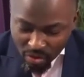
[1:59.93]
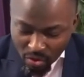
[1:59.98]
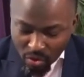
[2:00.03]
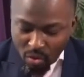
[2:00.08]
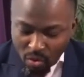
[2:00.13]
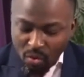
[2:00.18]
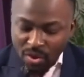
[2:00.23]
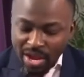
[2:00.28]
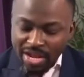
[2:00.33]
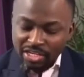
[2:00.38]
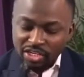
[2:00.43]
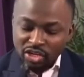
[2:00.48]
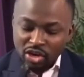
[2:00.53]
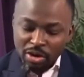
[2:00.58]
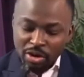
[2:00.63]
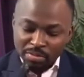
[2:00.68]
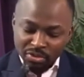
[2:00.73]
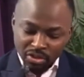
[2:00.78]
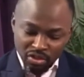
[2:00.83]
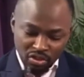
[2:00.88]
went
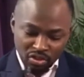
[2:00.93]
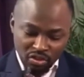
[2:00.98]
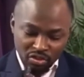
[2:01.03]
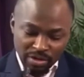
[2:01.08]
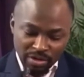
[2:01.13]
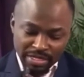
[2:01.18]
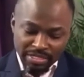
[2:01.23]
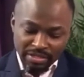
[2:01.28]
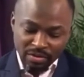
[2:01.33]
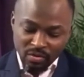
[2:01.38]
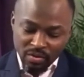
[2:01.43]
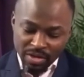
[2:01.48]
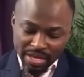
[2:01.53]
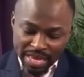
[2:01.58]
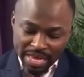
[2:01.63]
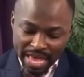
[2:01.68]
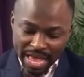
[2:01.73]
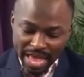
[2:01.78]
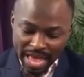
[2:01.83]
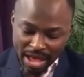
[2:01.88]
up
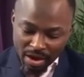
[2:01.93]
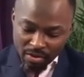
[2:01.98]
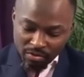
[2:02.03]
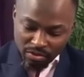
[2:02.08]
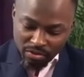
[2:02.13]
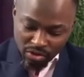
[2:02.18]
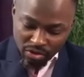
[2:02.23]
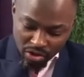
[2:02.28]
straightway out